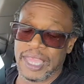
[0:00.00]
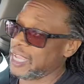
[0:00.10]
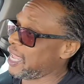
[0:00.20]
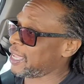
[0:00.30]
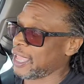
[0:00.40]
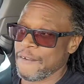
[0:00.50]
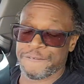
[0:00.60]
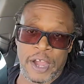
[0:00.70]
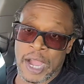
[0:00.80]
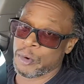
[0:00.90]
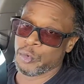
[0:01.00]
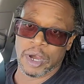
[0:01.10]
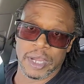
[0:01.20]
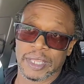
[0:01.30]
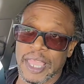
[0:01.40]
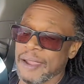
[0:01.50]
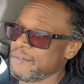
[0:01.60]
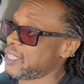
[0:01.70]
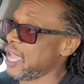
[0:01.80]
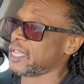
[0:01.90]
And I can't find one.
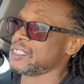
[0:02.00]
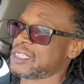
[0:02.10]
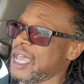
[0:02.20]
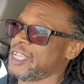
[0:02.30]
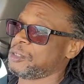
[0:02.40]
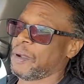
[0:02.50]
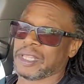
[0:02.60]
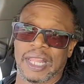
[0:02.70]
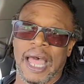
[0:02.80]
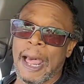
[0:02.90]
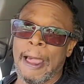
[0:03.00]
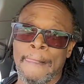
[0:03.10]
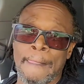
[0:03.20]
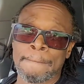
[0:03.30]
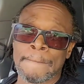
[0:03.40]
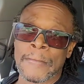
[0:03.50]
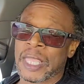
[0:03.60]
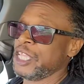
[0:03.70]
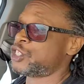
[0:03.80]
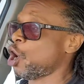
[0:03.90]
Everything he says has been a lie.
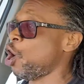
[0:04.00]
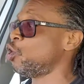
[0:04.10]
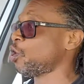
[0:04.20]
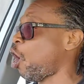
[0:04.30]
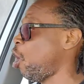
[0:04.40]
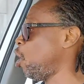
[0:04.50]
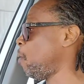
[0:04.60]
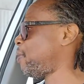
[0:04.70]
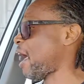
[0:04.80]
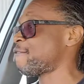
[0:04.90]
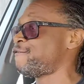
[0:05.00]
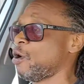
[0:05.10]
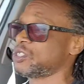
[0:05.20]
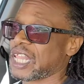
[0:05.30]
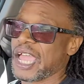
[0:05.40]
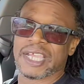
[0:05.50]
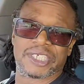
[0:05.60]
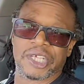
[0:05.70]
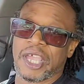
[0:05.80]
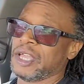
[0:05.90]
He told all black folks
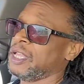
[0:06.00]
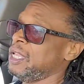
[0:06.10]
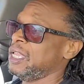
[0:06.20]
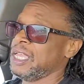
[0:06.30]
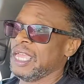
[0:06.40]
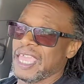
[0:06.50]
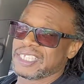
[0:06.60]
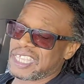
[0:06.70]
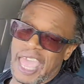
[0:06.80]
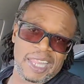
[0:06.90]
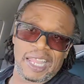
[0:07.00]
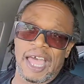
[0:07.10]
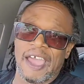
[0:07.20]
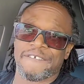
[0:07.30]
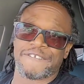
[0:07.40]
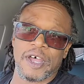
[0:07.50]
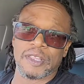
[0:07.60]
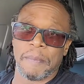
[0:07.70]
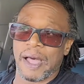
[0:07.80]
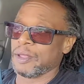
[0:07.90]
last year exactly how he feels
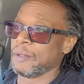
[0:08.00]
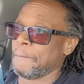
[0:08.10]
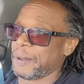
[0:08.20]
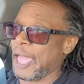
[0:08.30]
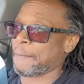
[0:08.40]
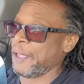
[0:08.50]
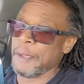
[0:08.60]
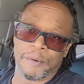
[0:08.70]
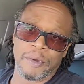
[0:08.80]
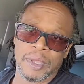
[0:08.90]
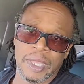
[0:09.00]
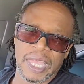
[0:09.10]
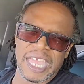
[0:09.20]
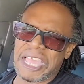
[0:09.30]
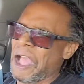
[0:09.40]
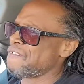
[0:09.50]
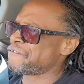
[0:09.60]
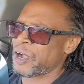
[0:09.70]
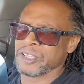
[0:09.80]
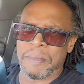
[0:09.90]
about black people. And y'all
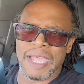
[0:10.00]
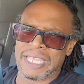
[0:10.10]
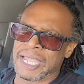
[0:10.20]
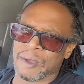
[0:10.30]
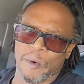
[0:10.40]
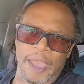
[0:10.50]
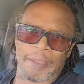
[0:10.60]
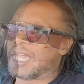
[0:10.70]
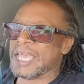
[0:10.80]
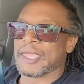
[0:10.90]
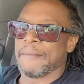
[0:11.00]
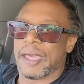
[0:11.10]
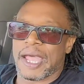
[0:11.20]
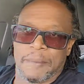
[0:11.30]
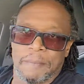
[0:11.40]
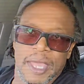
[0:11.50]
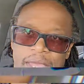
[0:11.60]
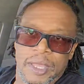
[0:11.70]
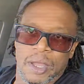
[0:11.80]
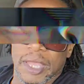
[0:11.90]
voted him in anyway. Don't get mad at
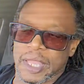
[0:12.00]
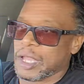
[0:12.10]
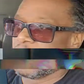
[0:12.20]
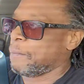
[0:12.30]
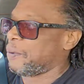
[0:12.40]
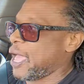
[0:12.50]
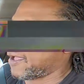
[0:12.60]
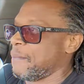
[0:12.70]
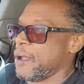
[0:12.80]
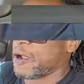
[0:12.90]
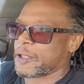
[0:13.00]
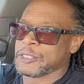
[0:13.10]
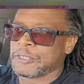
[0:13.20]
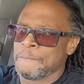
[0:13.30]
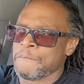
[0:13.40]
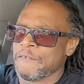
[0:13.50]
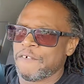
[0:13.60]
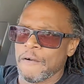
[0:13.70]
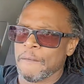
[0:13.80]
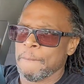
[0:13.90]
me and other black Americans
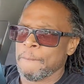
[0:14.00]
for